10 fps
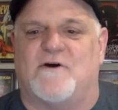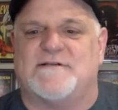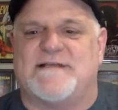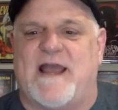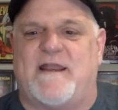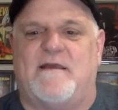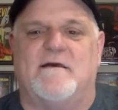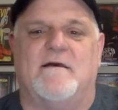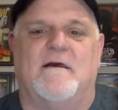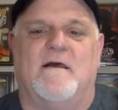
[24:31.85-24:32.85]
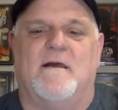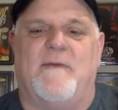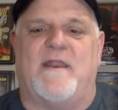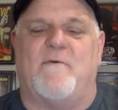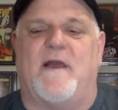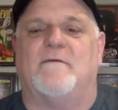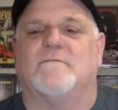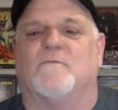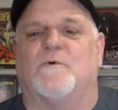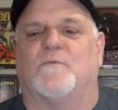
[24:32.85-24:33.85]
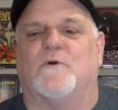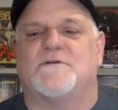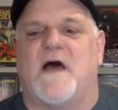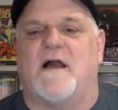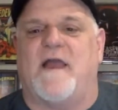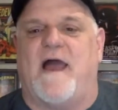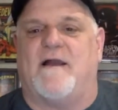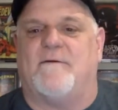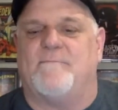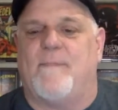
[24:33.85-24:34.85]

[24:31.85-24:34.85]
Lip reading: are signing. Anyway, we'll talk, Hack.